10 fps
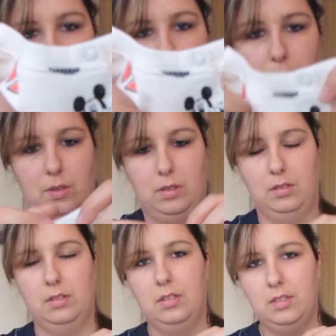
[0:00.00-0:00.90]
for
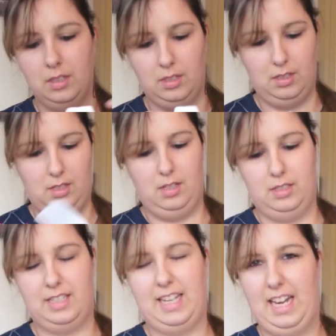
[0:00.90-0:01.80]

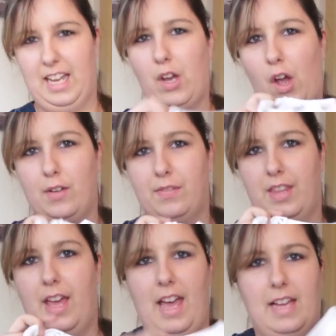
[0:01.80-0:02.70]
to get it over
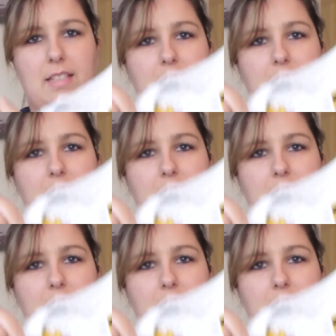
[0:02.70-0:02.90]
their head